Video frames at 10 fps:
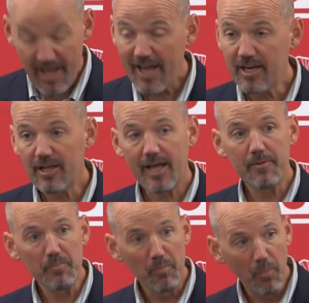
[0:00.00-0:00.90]
And,
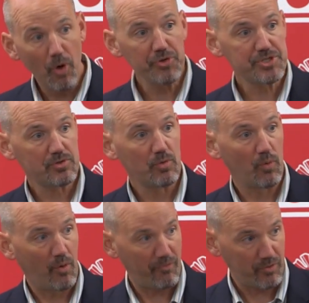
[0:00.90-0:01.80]
and most
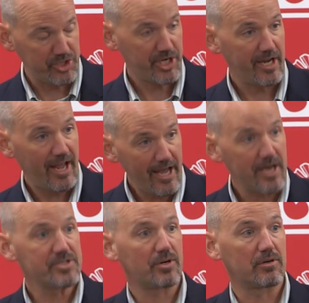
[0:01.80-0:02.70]
what China
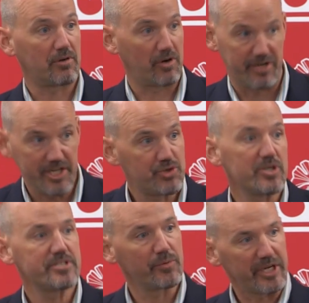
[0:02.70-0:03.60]
has are, are
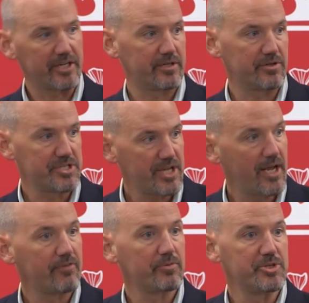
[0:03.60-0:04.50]
interests that we can
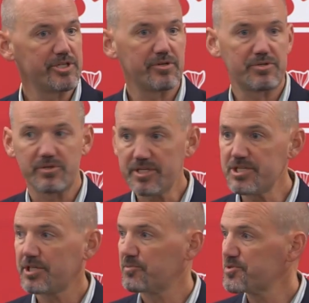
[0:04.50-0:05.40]
understand from a
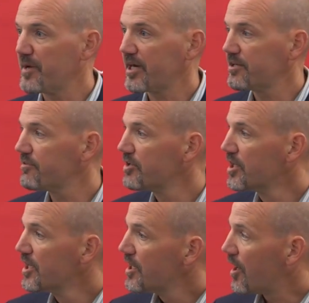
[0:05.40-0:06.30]
geostrategic perspective,
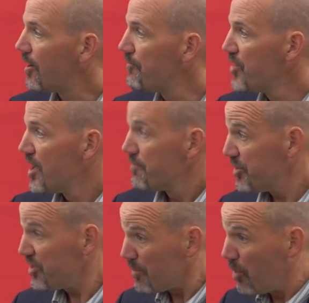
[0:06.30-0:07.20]
um,
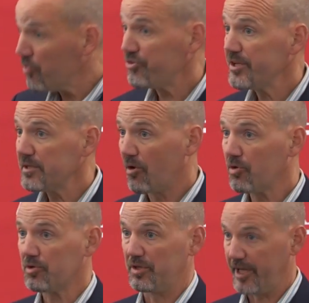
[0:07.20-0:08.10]
but they're mostly
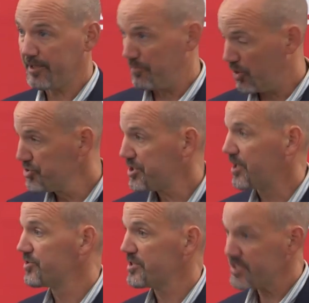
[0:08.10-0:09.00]
local. Like most
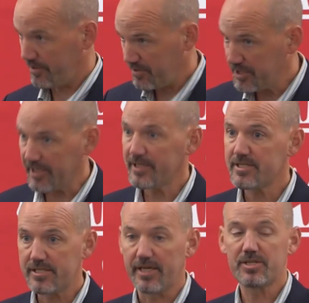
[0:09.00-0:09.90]
countries other than the United
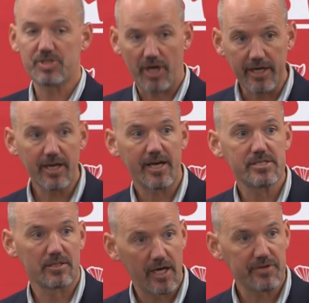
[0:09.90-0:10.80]
States, China has
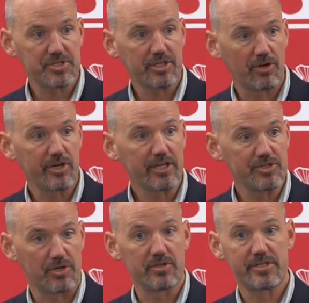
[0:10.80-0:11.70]
a lot of security
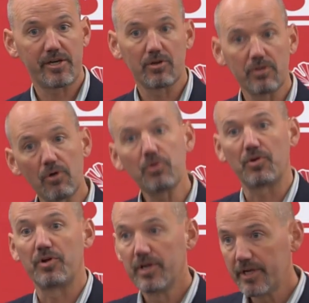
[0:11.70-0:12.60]
concerns that are
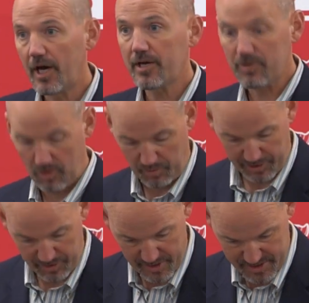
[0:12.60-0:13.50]
local, not global. The
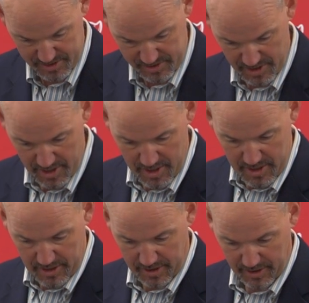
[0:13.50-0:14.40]
U.S. is
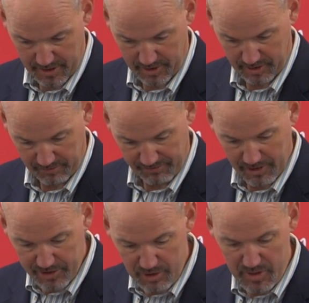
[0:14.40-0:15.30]
uh,
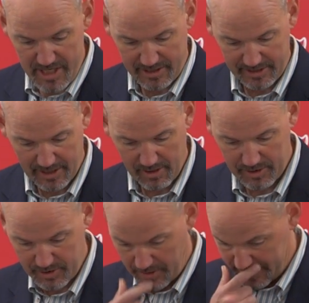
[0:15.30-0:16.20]
fairly unique in
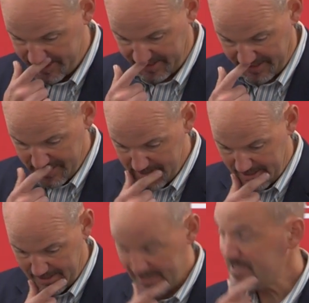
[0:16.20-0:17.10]
characterizing
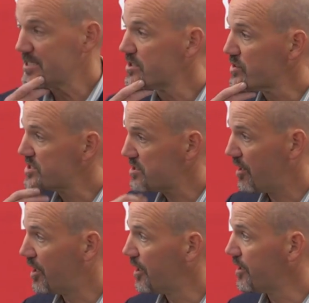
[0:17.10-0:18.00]
uh, its interests
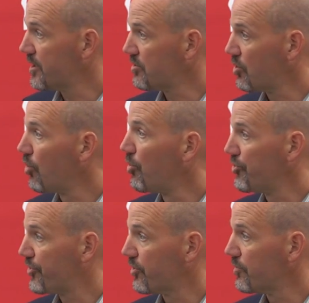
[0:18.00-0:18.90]
uh, in global
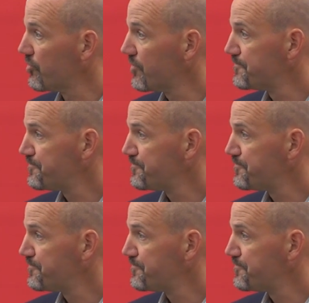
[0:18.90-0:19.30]
terms.